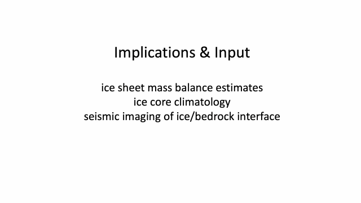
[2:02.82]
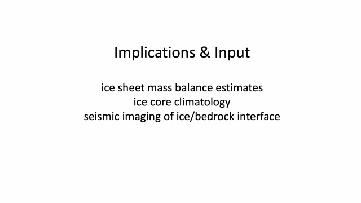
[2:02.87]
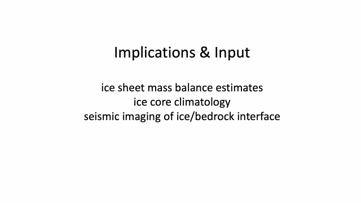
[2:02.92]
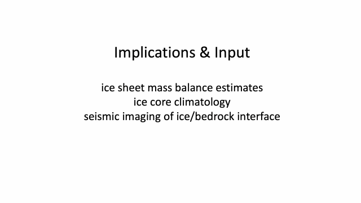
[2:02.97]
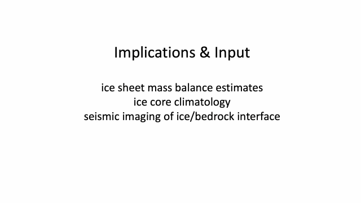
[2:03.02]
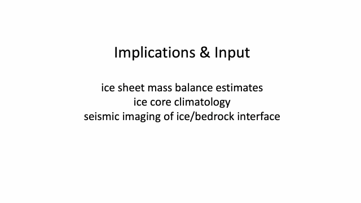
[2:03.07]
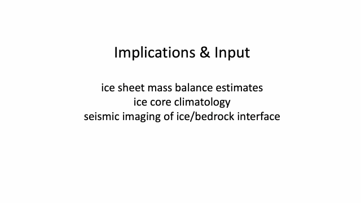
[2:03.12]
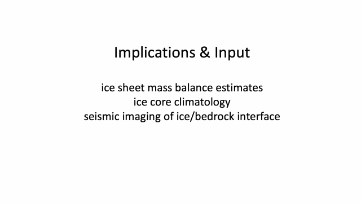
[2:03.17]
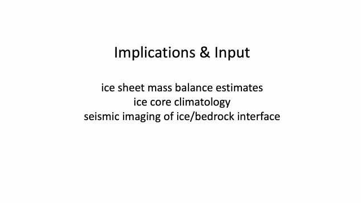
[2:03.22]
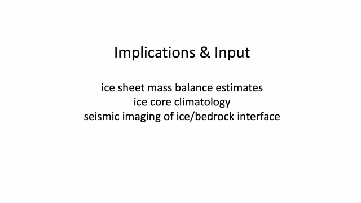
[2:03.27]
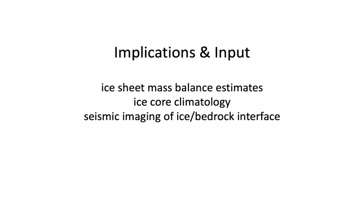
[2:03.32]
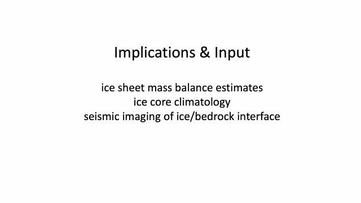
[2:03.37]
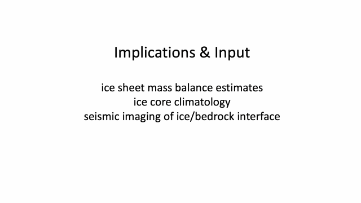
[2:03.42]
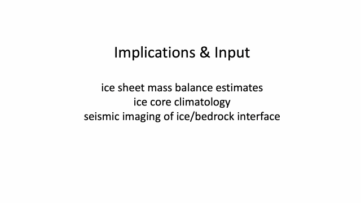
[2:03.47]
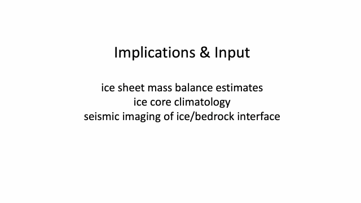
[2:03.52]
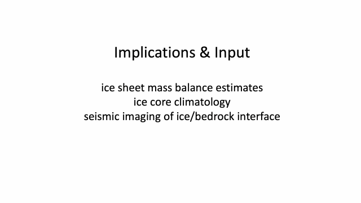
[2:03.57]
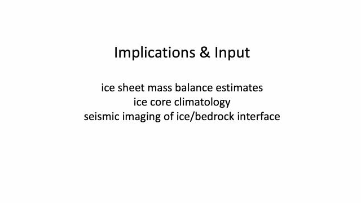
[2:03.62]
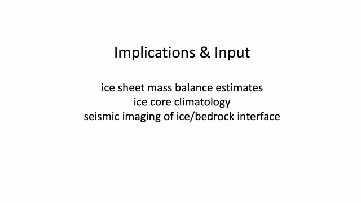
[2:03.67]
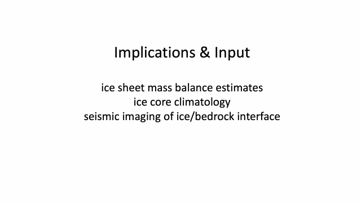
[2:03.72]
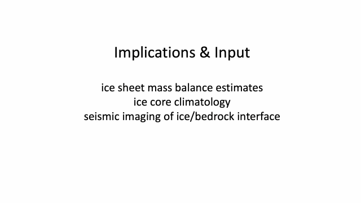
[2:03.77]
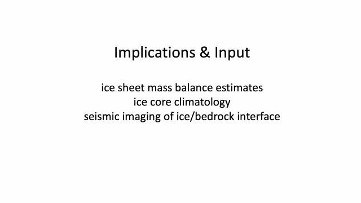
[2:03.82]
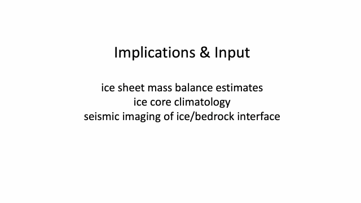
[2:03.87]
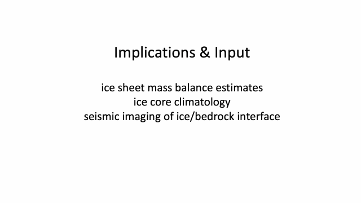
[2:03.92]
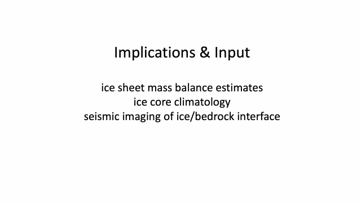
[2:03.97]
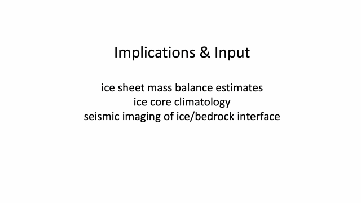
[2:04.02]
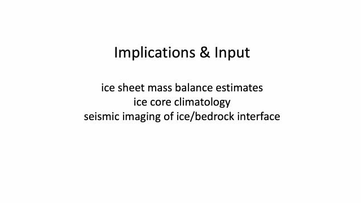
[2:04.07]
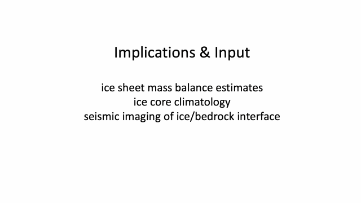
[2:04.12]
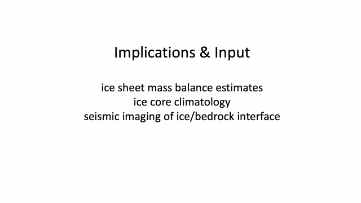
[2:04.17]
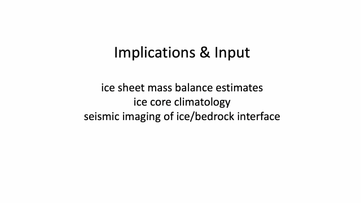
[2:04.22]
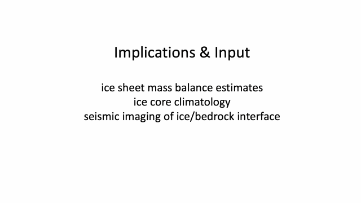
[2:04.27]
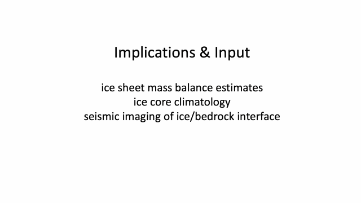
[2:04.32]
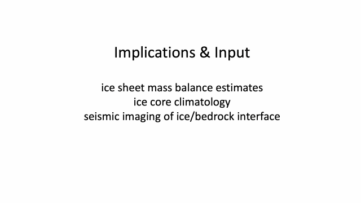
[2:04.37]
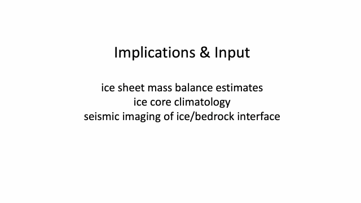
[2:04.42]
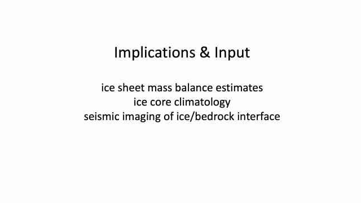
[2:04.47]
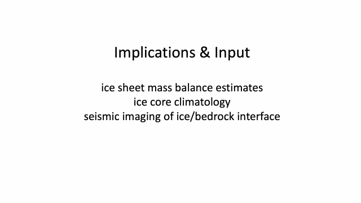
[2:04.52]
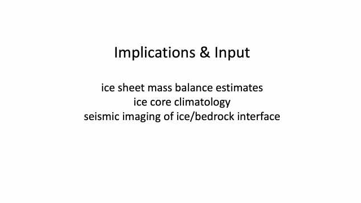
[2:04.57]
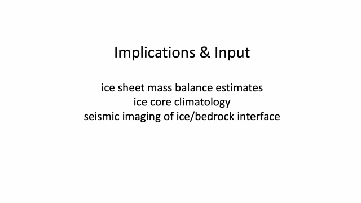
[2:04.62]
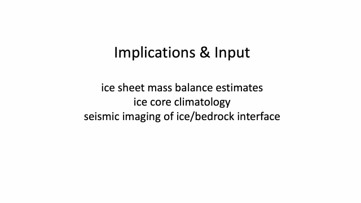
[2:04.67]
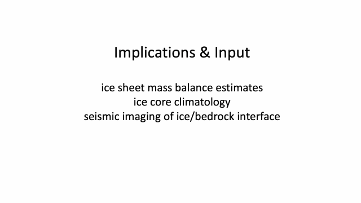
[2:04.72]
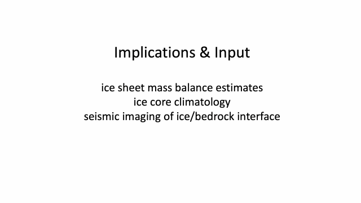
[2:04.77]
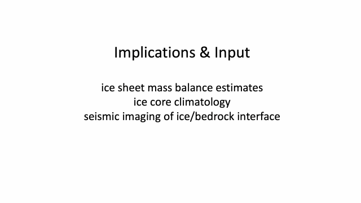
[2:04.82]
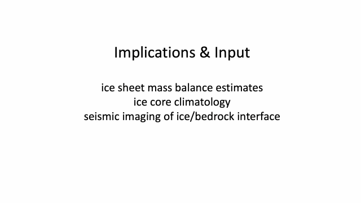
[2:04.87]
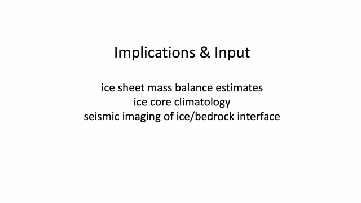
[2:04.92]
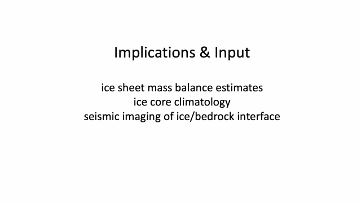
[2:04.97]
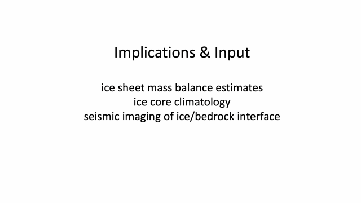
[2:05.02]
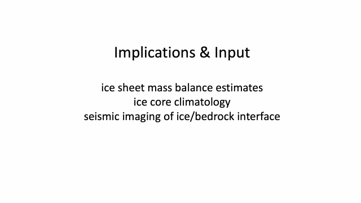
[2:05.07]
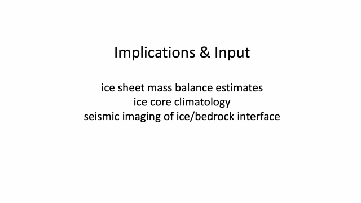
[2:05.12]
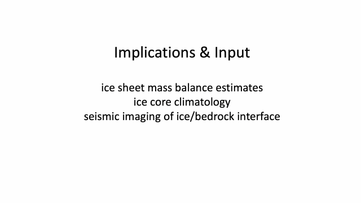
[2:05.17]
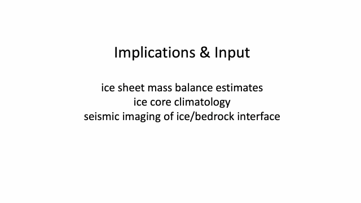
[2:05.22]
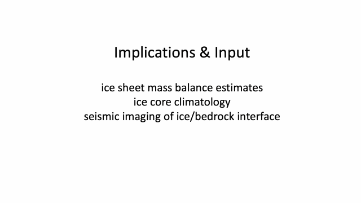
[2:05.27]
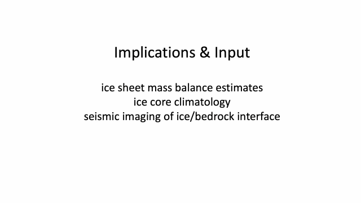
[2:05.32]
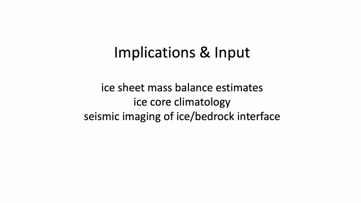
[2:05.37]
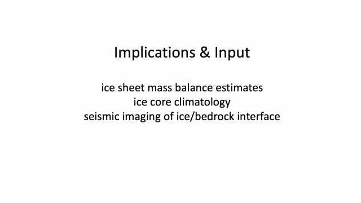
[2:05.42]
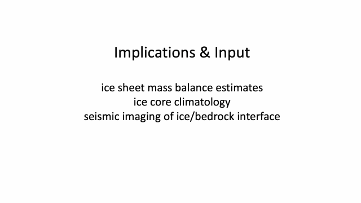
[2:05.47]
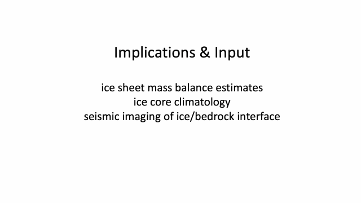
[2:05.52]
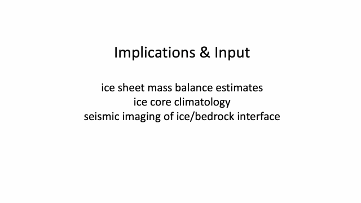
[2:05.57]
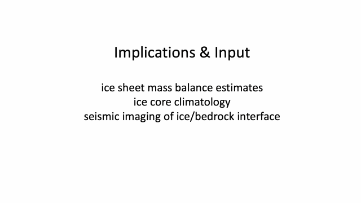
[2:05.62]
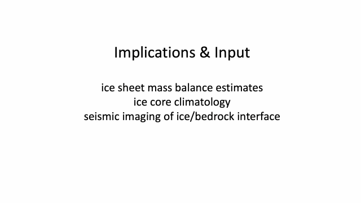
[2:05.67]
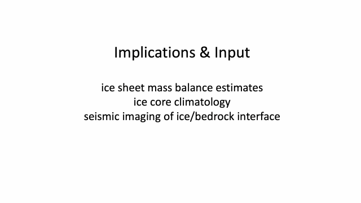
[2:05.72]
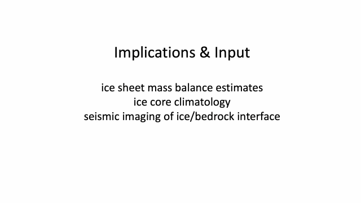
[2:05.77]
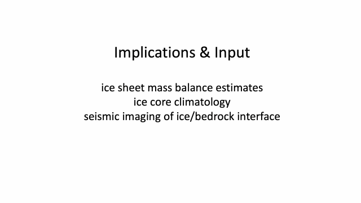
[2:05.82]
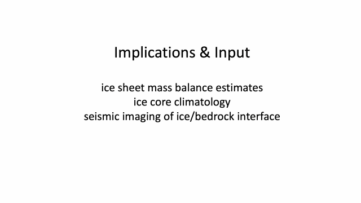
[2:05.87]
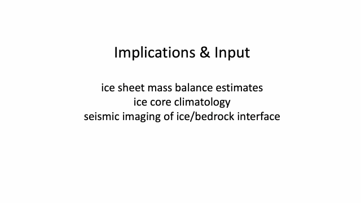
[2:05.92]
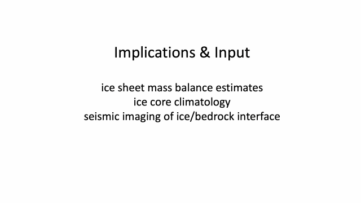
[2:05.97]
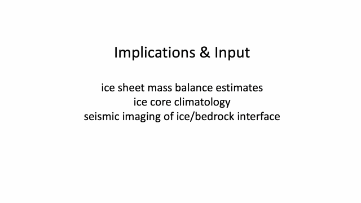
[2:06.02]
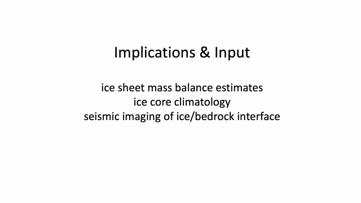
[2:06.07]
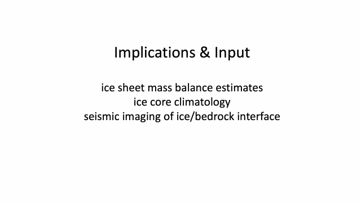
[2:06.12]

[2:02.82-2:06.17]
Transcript: No face is visible, so there are no lips to read.